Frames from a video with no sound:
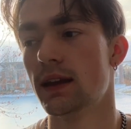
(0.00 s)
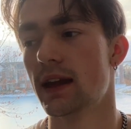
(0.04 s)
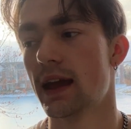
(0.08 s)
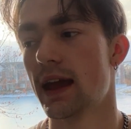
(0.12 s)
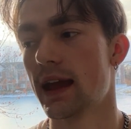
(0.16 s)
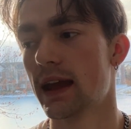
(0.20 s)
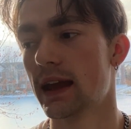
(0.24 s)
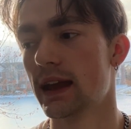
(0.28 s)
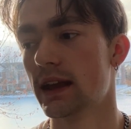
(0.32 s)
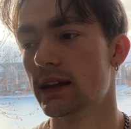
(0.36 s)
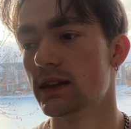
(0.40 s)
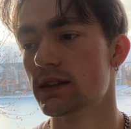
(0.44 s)

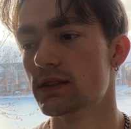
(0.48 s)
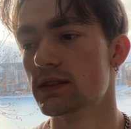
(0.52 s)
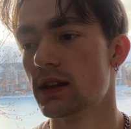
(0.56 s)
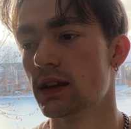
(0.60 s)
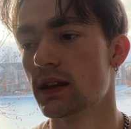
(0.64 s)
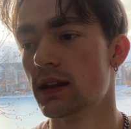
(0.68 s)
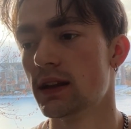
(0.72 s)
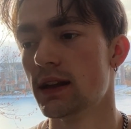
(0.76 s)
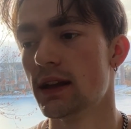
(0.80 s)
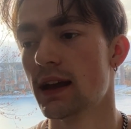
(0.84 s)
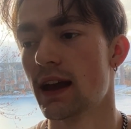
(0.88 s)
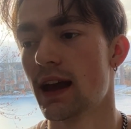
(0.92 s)
and
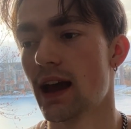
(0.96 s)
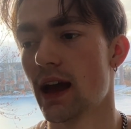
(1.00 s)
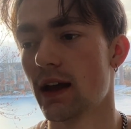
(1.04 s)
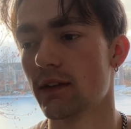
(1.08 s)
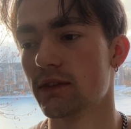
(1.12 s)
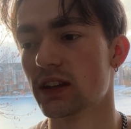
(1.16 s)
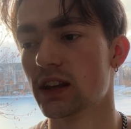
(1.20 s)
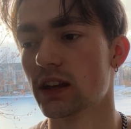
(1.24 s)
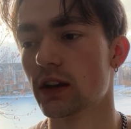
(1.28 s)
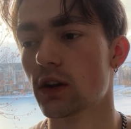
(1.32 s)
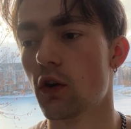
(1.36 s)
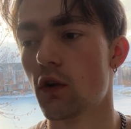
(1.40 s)

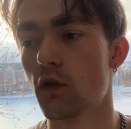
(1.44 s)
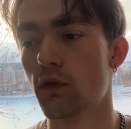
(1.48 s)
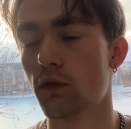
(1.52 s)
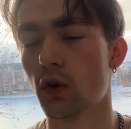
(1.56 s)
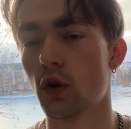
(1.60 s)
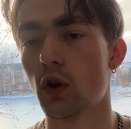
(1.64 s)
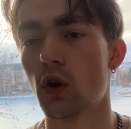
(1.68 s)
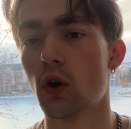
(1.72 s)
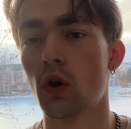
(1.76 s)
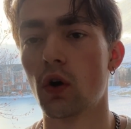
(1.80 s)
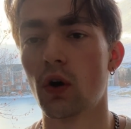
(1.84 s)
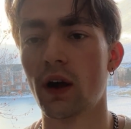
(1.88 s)
having an
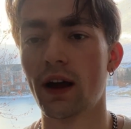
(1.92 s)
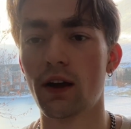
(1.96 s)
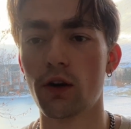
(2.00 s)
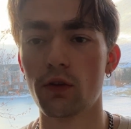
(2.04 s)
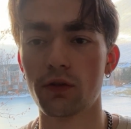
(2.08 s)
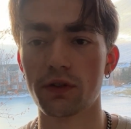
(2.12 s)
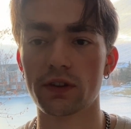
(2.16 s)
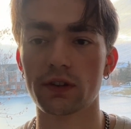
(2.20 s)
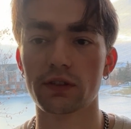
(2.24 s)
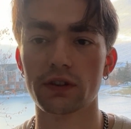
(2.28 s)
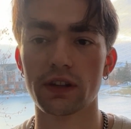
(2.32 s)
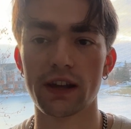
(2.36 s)
overall
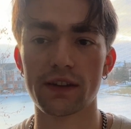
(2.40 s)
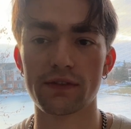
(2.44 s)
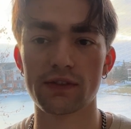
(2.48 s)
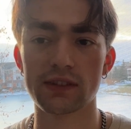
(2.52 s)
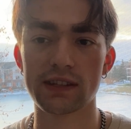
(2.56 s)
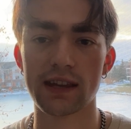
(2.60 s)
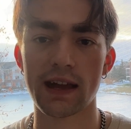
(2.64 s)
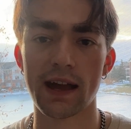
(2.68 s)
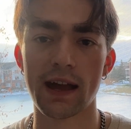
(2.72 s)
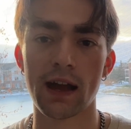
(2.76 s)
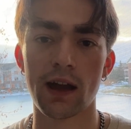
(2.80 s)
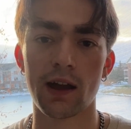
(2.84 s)
healthy
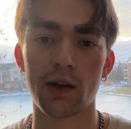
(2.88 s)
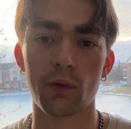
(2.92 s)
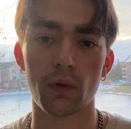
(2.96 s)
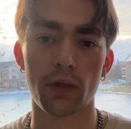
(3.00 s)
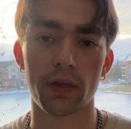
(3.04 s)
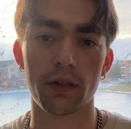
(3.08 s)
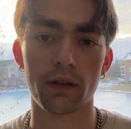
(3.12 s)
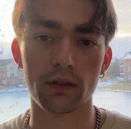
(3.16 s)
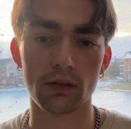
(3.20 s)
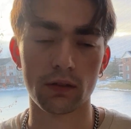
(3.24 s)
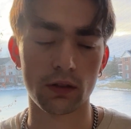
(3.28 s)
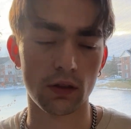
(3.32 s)
lifestyle with
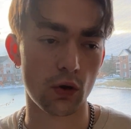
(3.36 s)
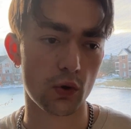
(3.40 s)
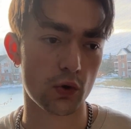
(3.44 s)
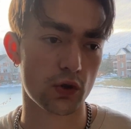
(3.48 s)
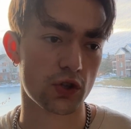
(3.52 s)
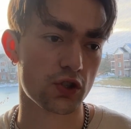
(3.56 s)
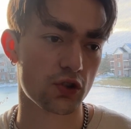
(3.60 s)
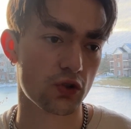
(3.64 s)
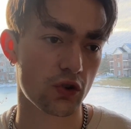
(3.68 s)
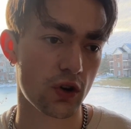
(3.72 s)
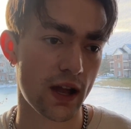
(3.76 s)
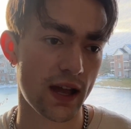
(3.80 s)
low
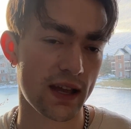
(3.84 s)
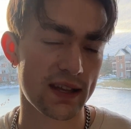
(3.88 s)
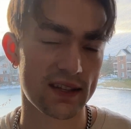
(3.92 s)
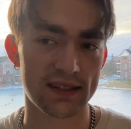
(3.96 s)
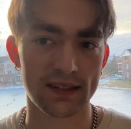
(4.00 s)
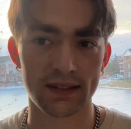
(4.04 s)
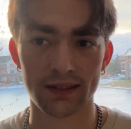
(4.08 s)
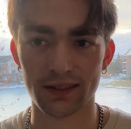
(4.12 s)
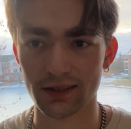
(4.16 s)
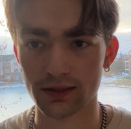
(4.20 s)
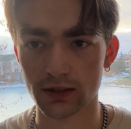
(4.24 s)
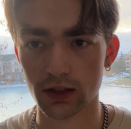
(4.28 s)
stress,
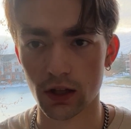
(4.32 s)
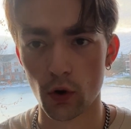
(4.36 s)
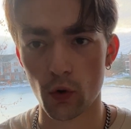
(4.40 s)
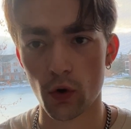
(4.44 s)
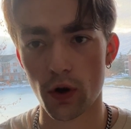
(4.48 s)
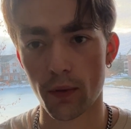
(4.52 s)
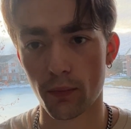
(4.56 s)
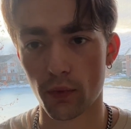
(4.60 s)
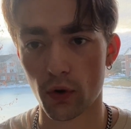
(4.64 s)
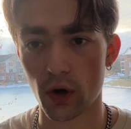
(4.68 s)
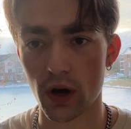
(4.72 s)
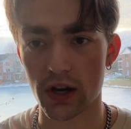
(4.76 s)
low
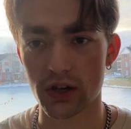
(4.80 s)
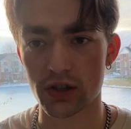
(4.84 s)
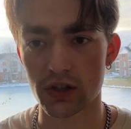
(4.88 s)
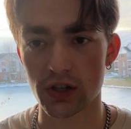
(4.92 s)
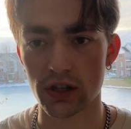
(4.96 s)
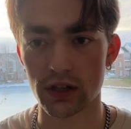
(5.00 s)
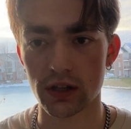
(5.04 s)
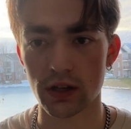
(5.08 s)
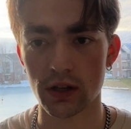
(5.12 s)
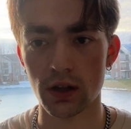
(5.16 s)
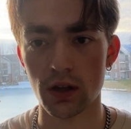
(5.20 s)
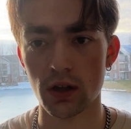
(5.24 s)

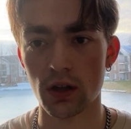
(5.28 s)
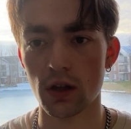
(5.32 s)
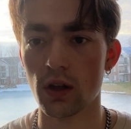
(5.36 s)
depression.